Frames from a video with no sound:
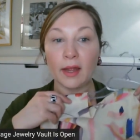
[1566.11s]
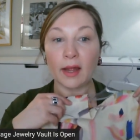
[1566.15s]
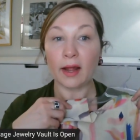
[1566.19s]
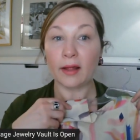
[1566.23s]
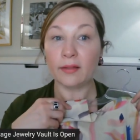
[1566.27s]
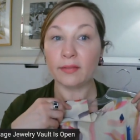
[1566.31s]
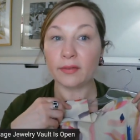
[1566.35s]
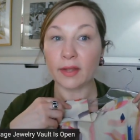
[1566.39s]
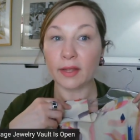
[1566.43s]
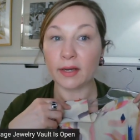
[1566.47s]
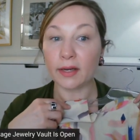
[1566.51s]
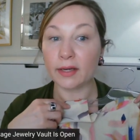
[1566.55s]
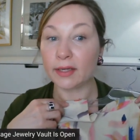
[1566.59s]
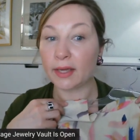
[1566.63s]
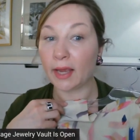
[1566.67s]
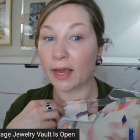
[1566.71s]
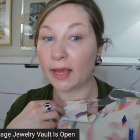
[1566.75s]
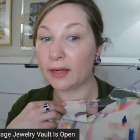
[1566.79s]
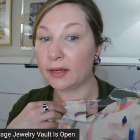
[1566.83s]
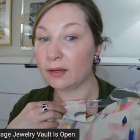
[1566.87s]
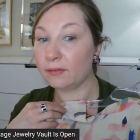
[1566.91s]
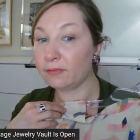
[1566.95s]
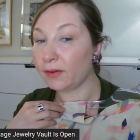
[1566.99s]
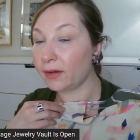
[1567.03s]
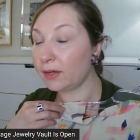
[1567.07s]
And then
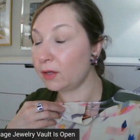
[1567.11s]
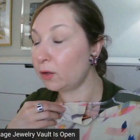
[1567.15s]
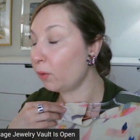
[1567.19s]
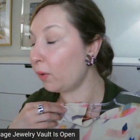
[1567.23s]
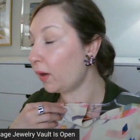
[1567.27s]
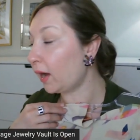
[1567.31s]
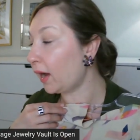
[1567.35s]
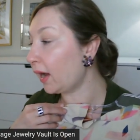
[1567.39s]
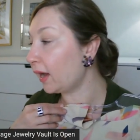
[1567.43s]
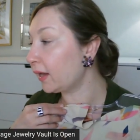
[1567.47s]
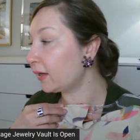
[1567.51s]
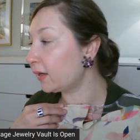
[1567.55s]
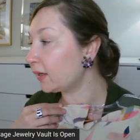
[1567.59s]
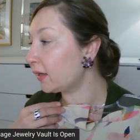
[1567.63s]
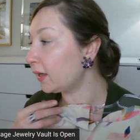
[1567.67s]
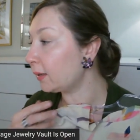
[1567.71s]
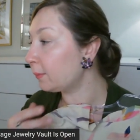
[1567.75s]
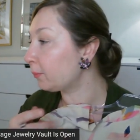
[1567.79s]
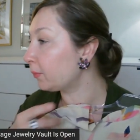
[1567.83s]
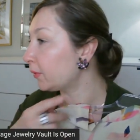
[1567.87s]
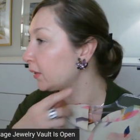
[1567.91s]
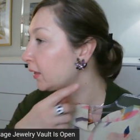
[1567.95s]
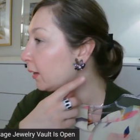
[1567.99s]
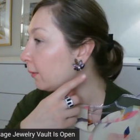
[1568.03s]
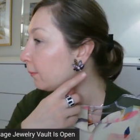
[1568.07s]
again, if I go ahead and I
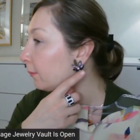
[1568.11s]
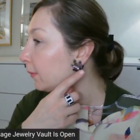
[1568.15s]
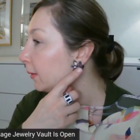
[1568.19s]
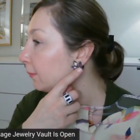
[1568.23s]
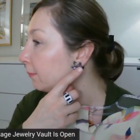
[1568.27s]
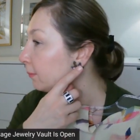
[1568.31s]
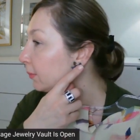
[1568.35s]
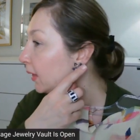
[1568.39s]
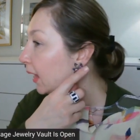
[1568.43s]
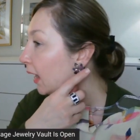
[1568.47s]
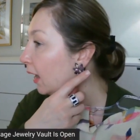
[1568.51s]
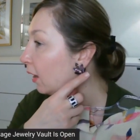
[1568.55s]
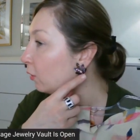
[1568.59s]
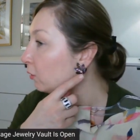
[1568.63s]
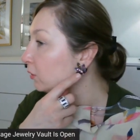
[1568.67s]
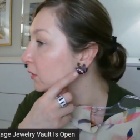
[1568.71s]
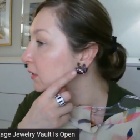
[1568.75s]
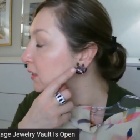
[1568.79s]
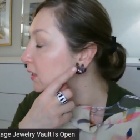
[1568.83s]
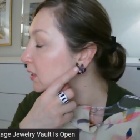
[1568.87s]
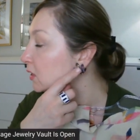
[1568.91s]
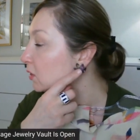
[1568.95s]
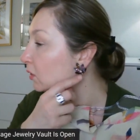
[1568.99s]
bring up my blouse,